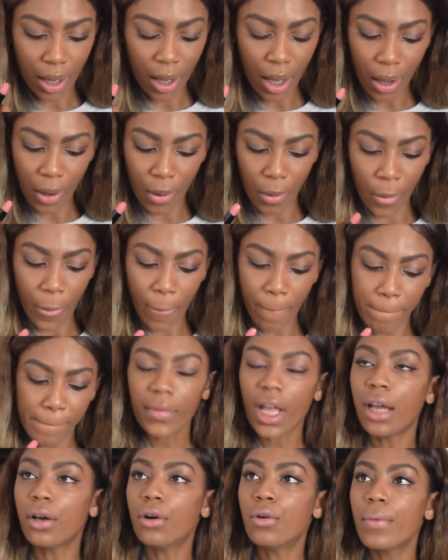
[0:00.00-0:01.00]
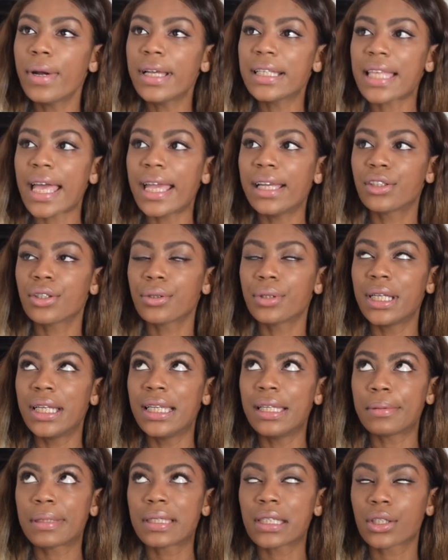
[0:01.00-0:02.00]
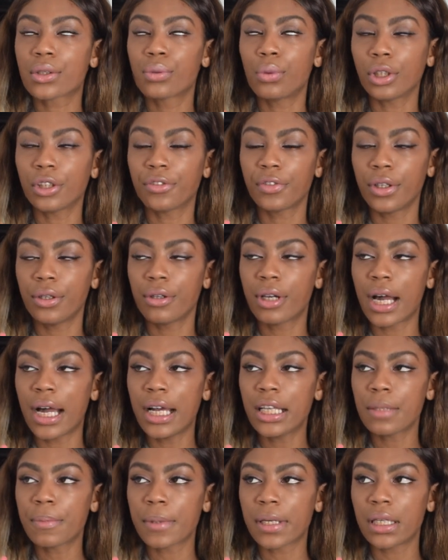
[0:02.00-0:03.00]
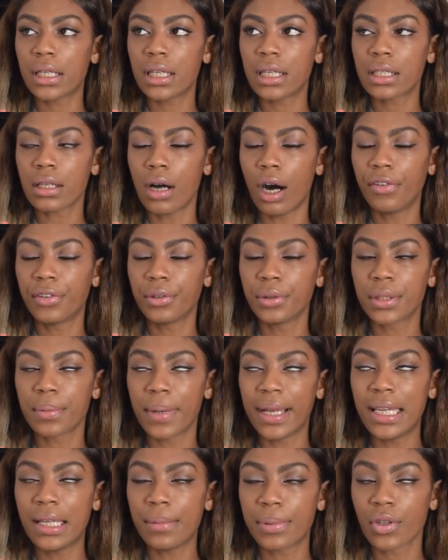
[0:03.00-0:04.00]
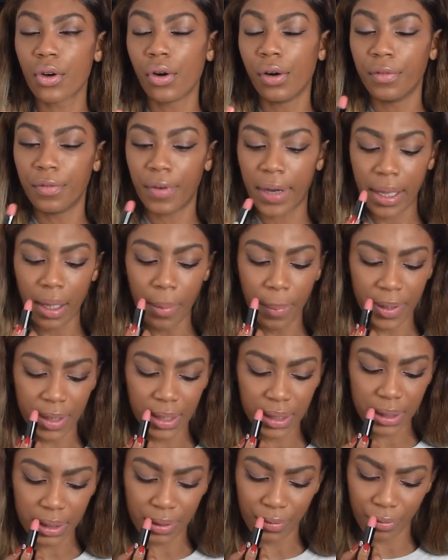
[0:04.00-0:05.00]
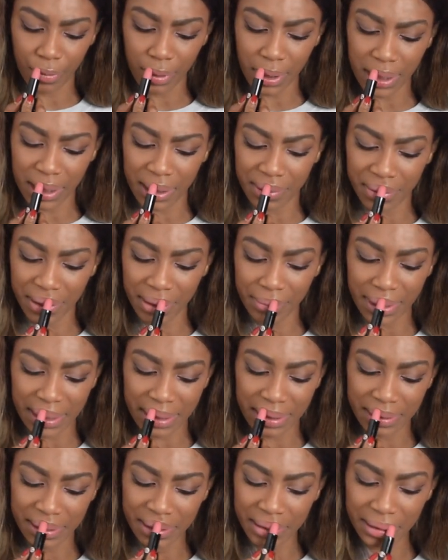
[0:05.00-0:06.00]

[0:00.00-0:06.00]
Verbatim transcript: Oh, I always hate doing a lipstick swatch for you guys because afterwards my lips are on fire, but this is really creamy.